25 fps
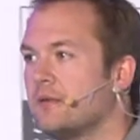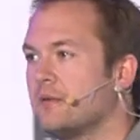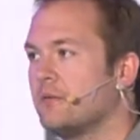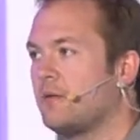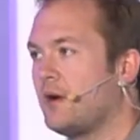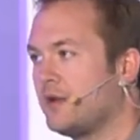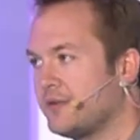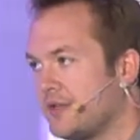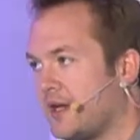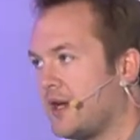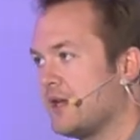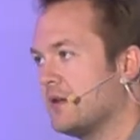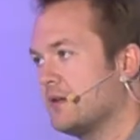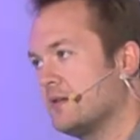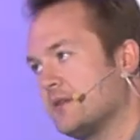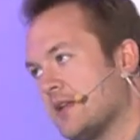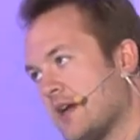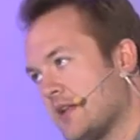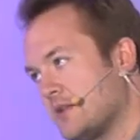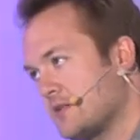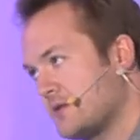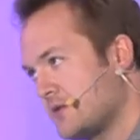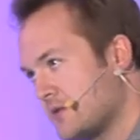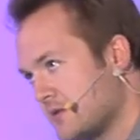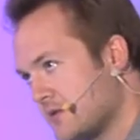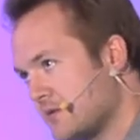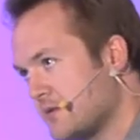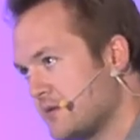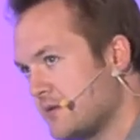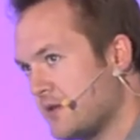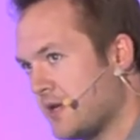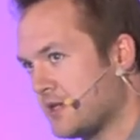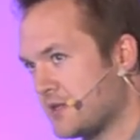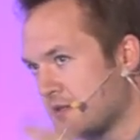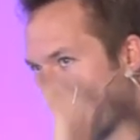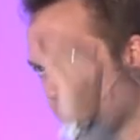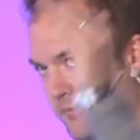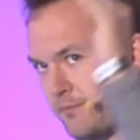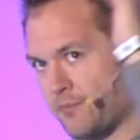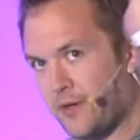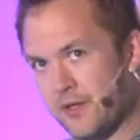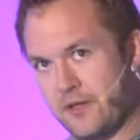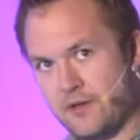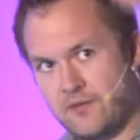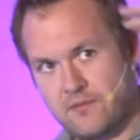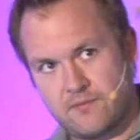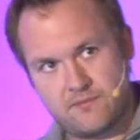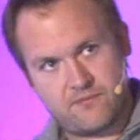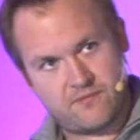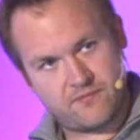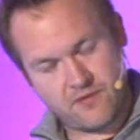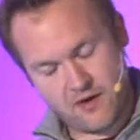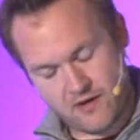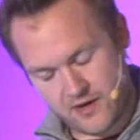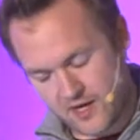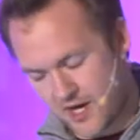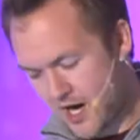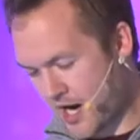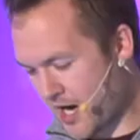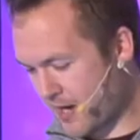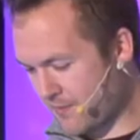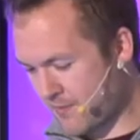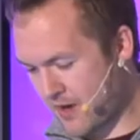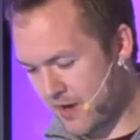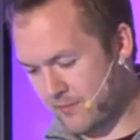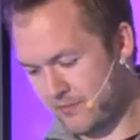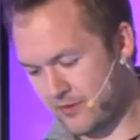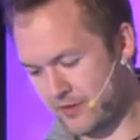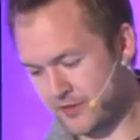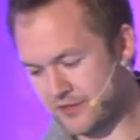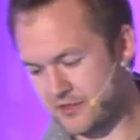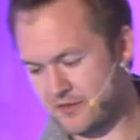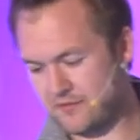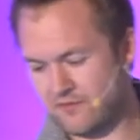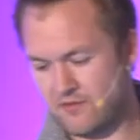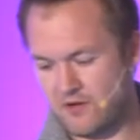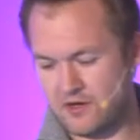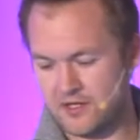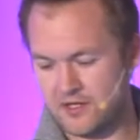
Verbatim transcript: well done. That's, that's a, put you very high in my books. You've already